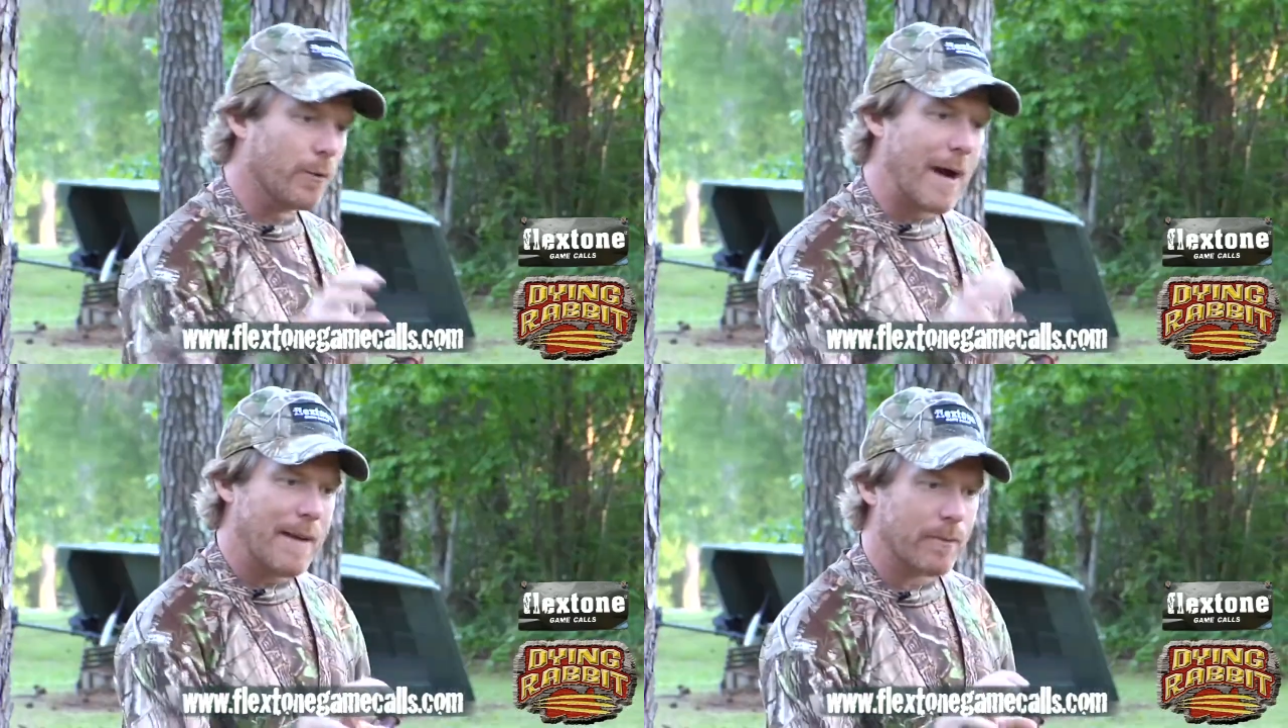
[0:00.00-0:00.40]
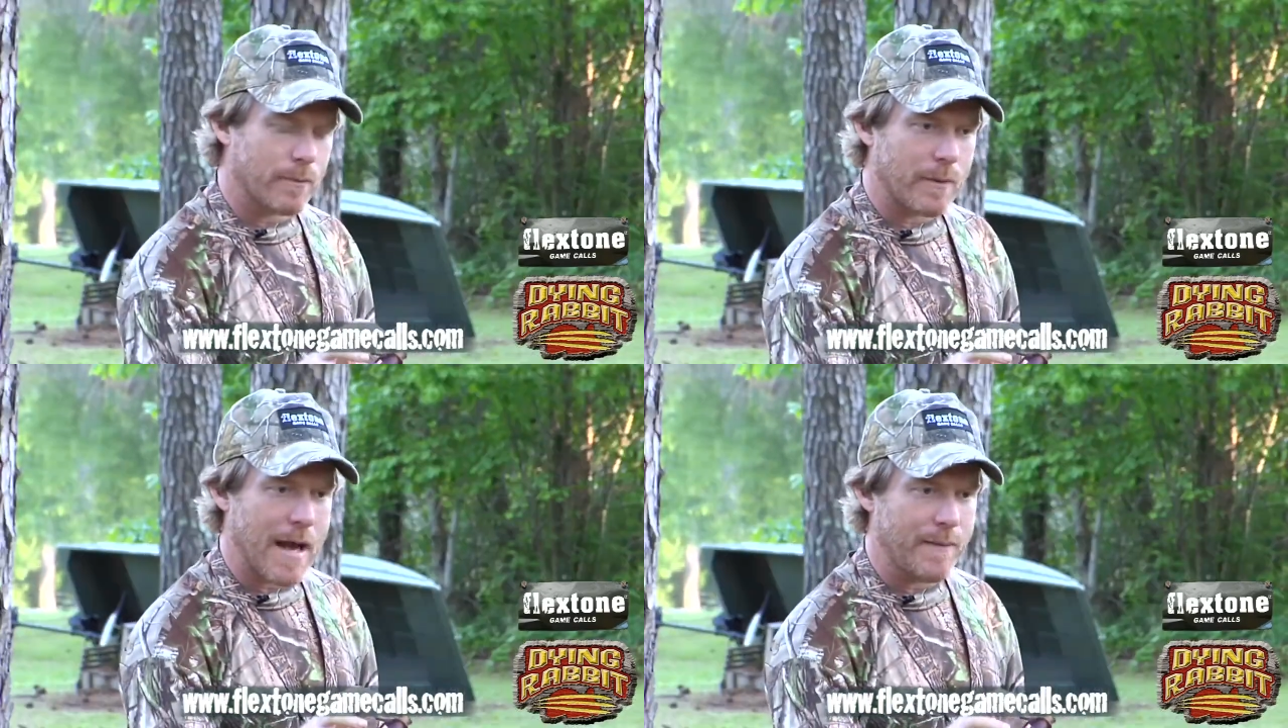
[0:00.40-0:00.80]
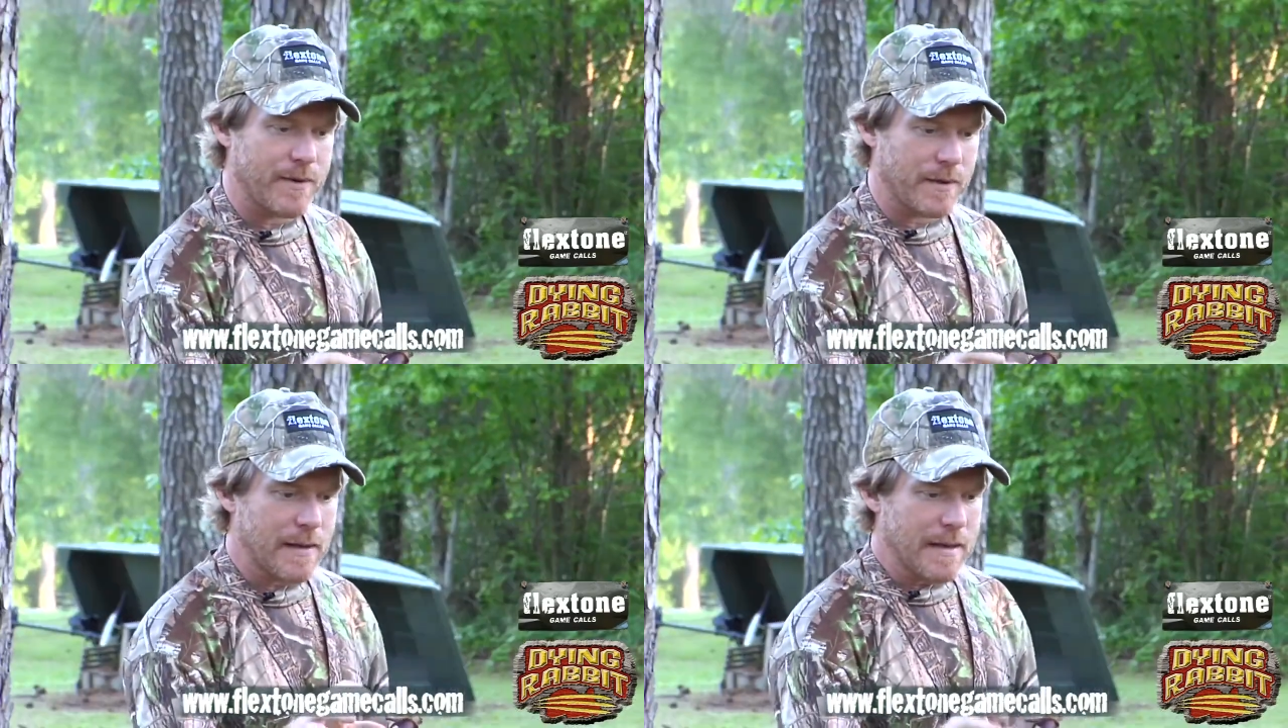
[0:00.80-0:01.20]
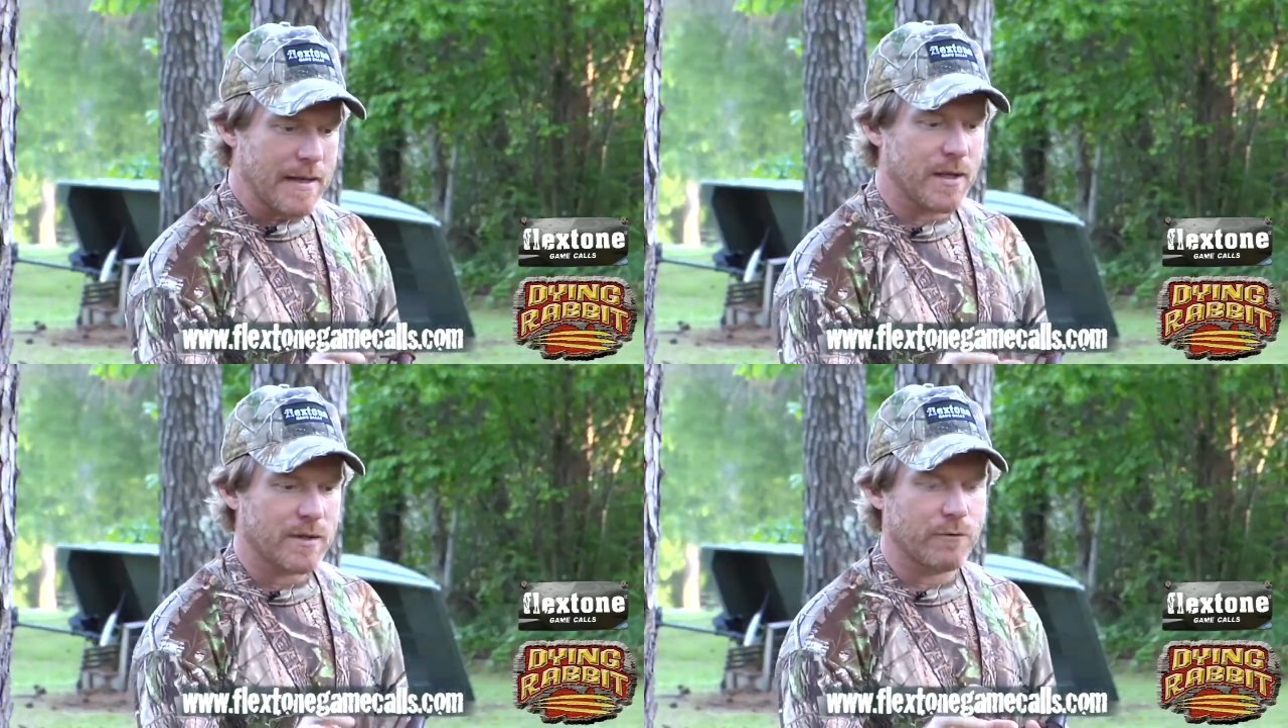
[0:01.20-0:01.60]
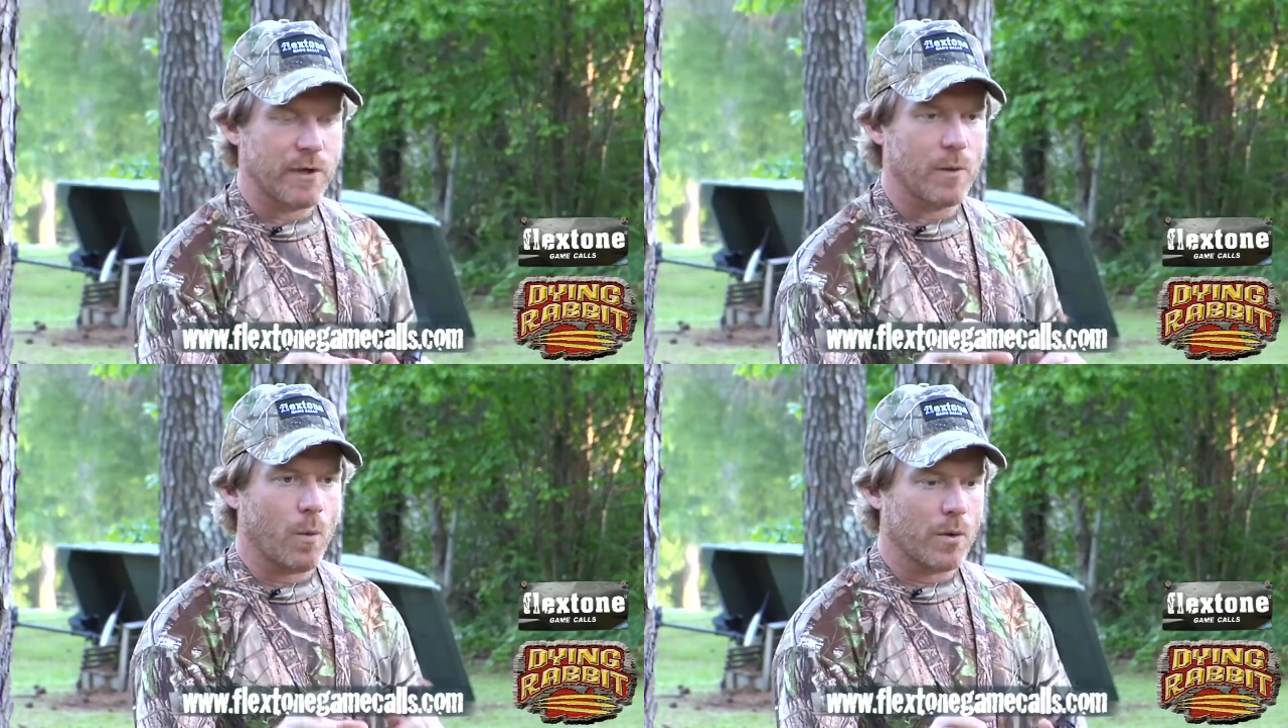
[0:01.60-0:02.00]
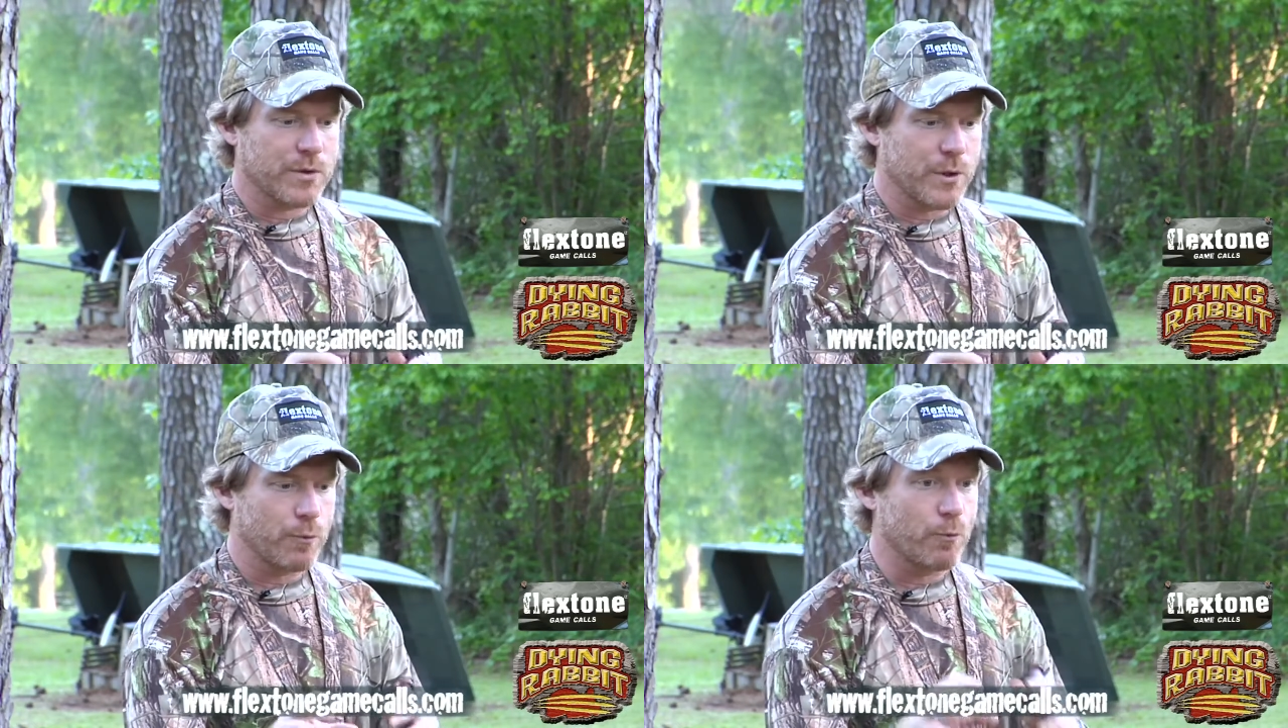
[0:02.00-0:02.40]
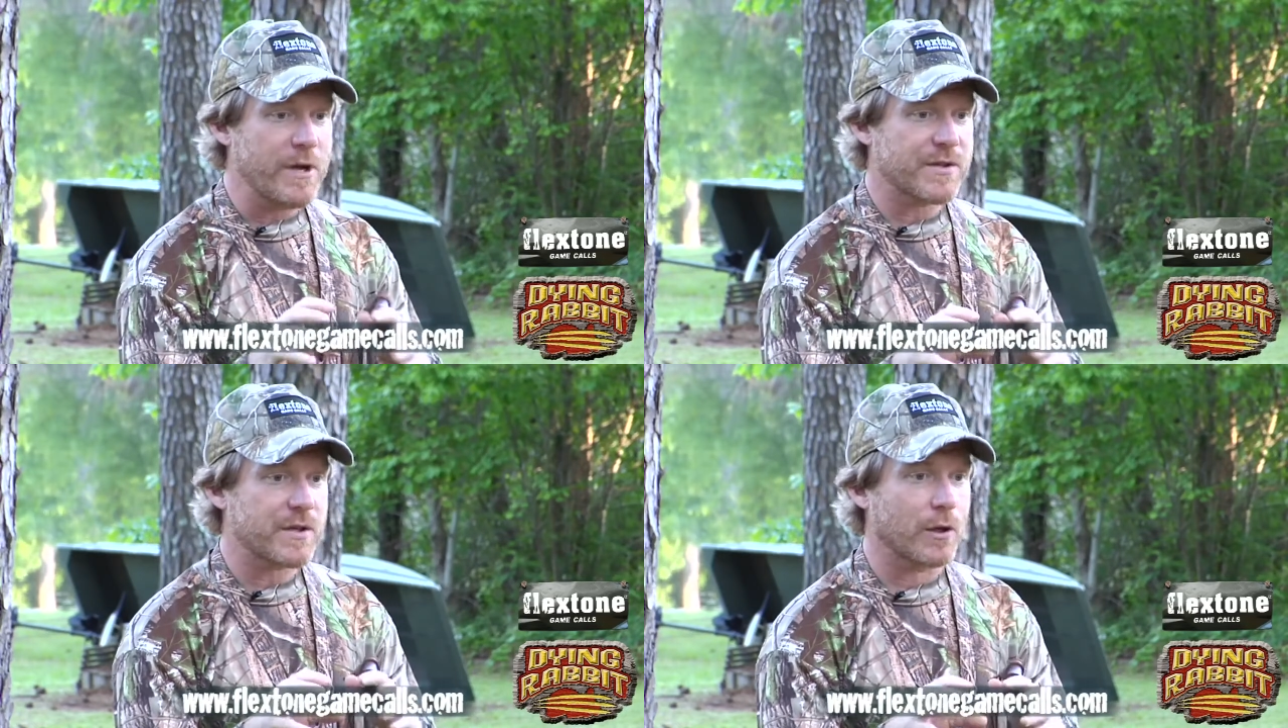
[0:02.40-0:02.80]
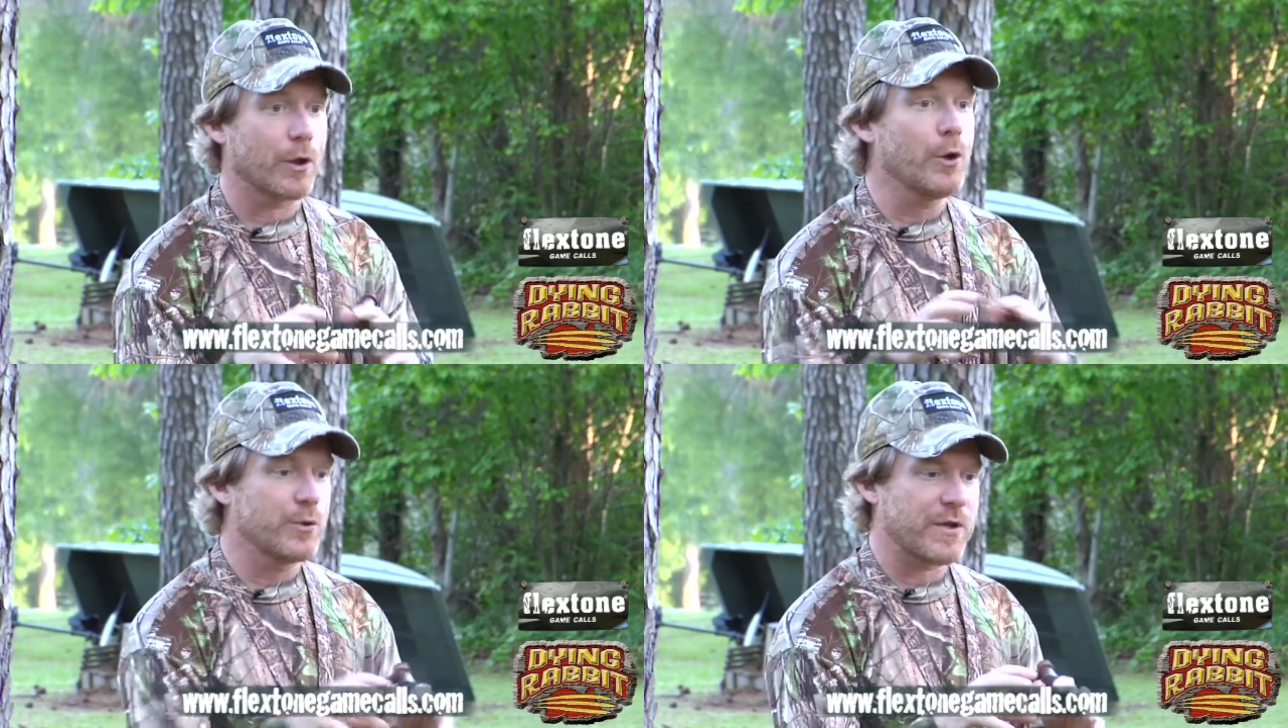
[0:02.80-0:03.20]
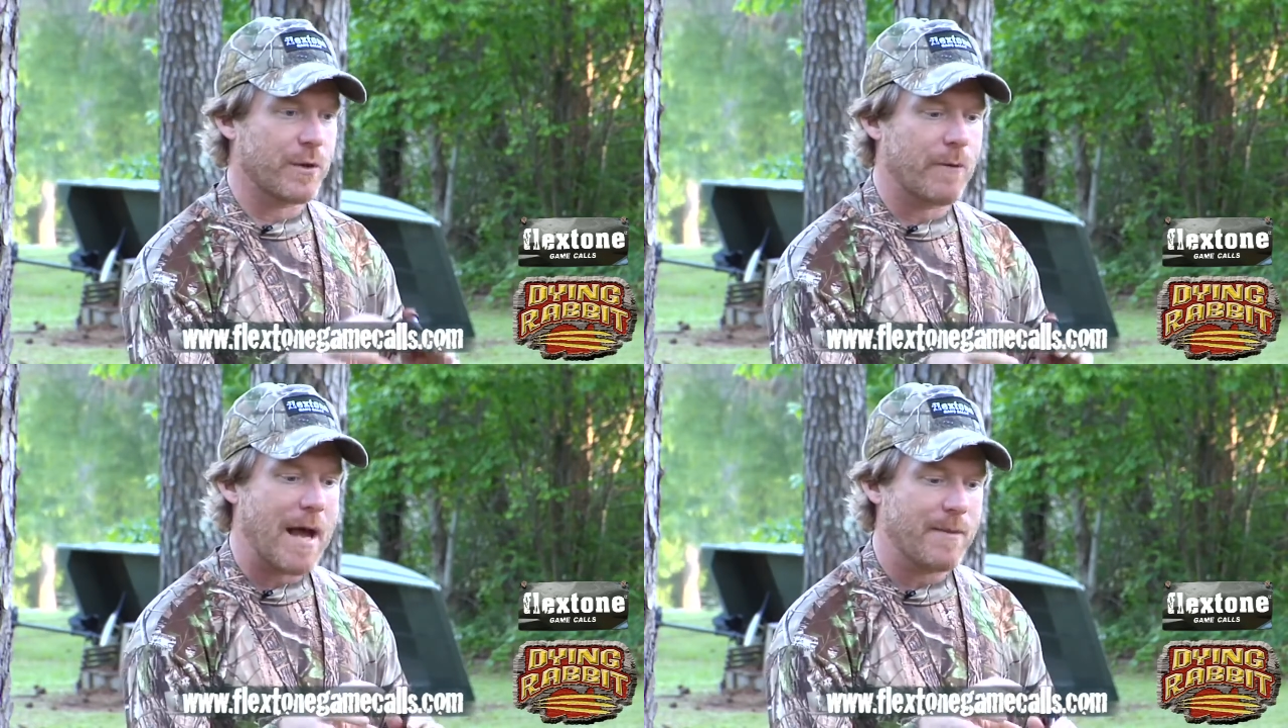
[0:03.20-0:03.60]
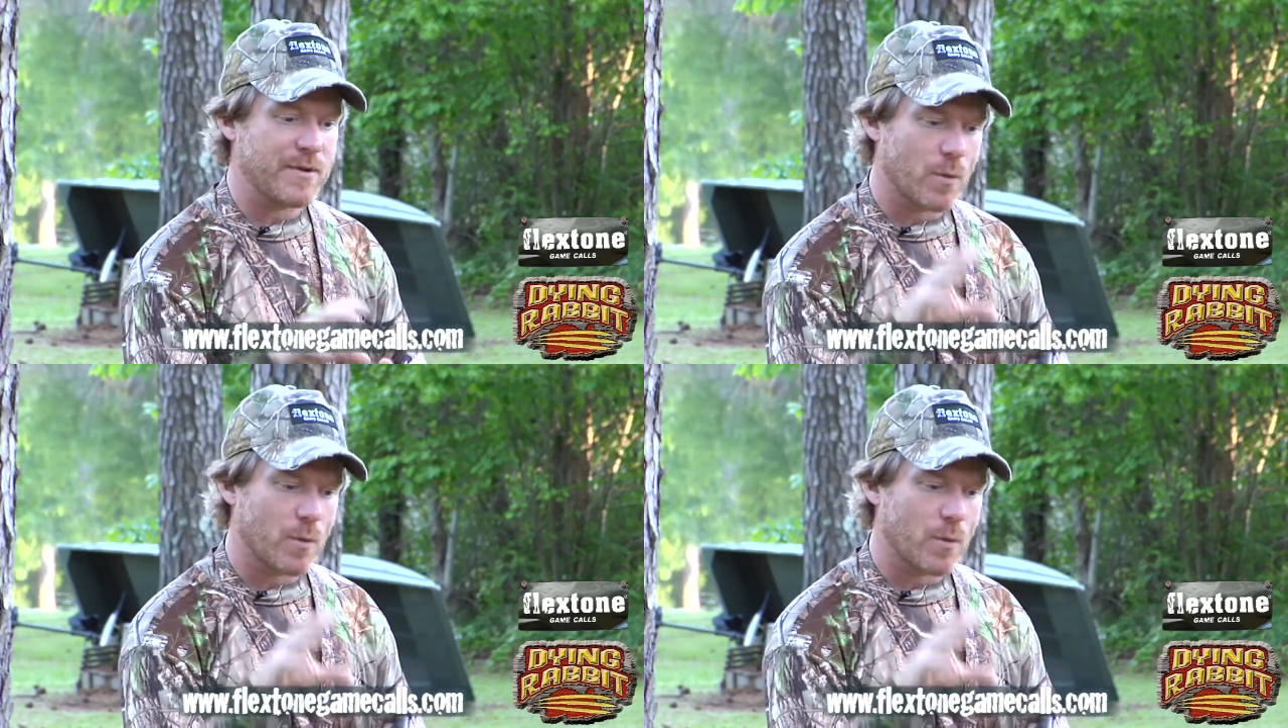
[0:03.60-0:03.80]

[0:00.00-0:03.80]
grab a rabbit, and he doesn't really want to risk losing the rabbit.